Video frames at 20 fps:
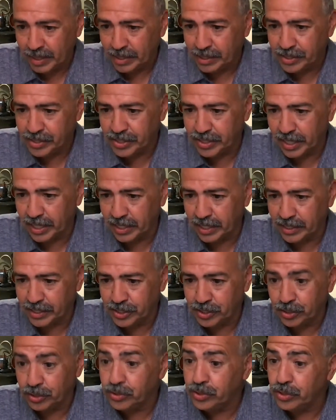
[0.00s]

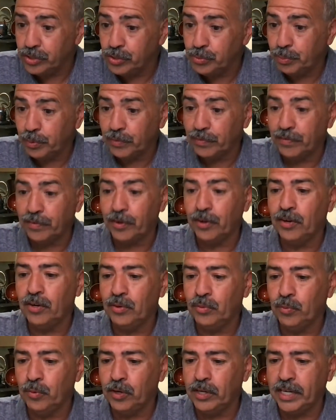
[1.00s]
says, do you
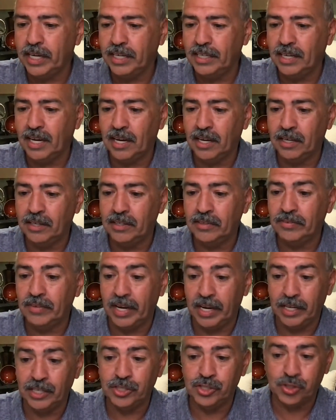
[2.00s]
prefer working out of
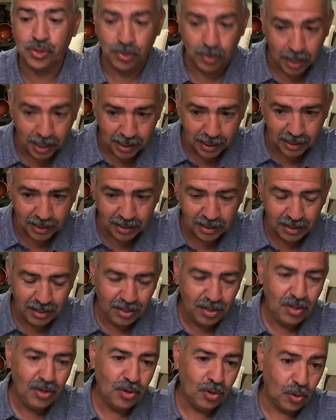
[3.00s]
a truck
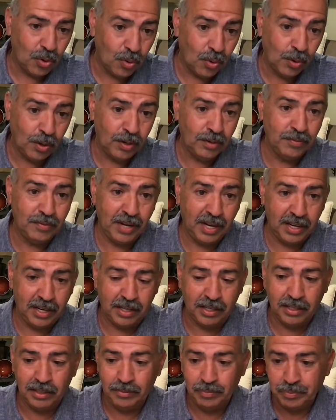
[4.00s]
or
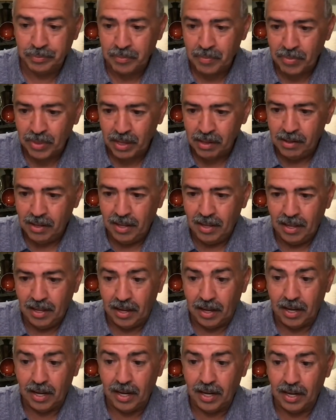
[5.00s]
van?
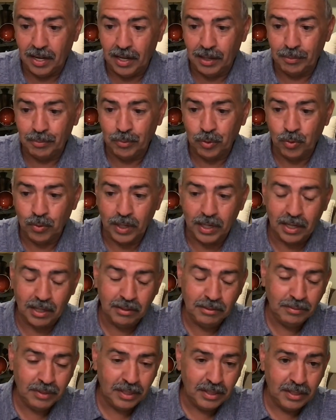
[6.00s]

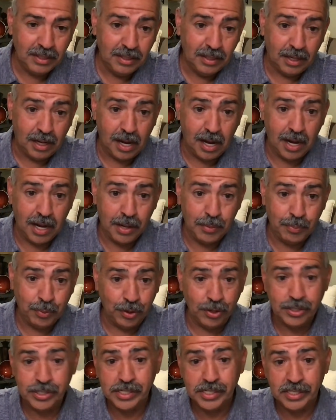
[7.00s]
Well, I
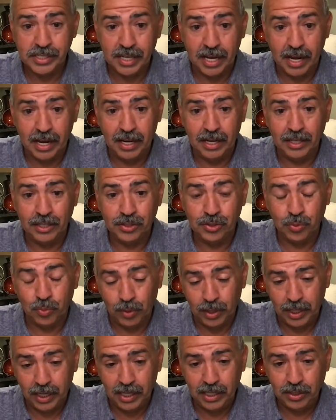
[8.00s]
purchased a
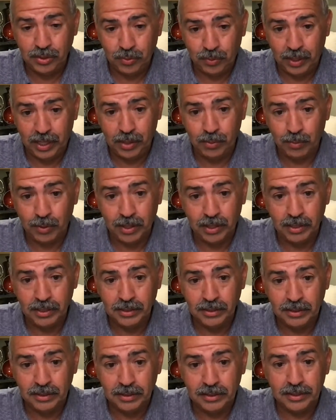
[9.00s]

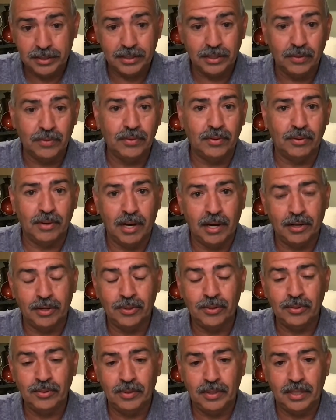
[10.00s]
2021
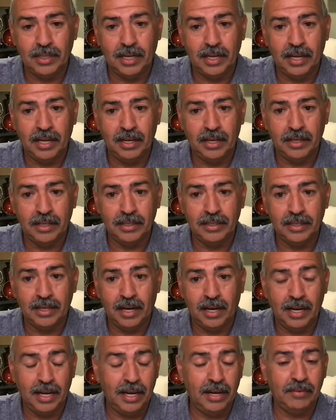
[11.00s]
Silverado, and
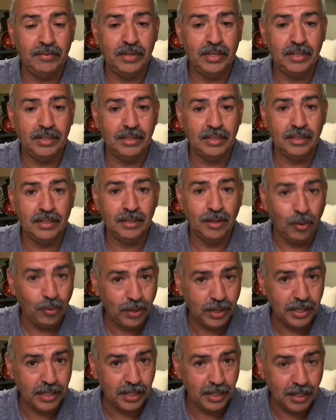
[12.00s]
I haven't
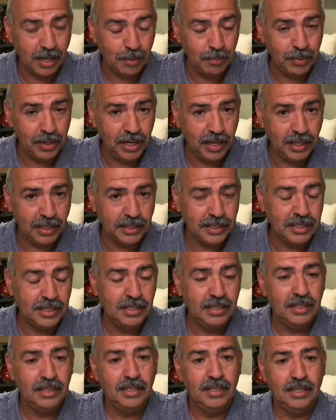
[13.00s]
loaded it up yet.
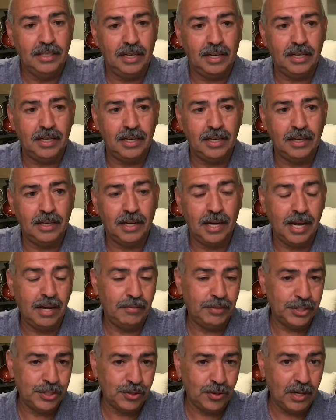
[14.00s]
I
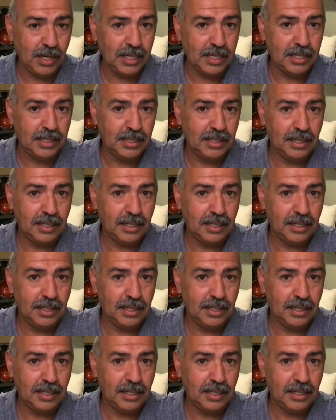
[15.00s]
have a truck